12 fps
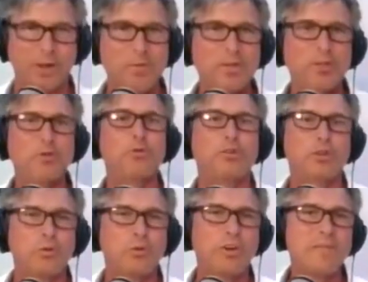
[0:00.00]
I mean,
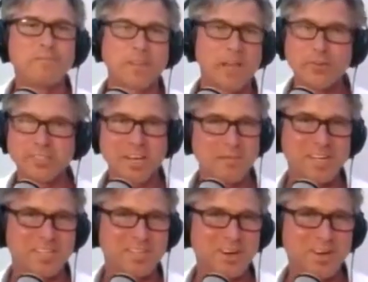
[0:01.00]
you every time I
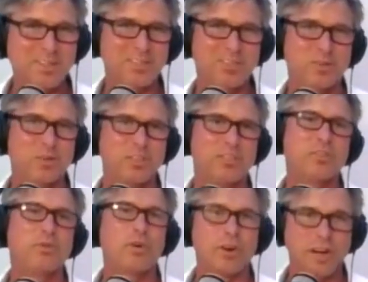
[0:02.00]
talk to you,
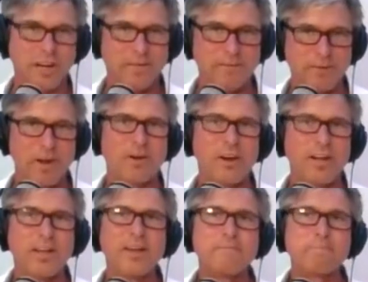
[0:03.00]
you are a
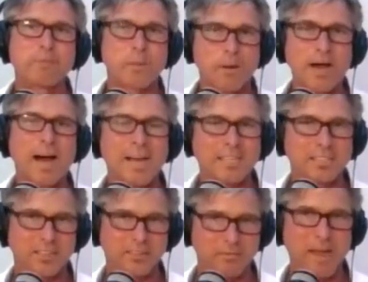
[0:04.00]
very
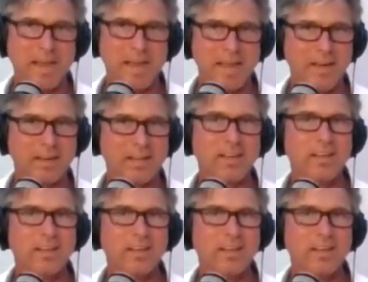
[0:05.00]
positive man.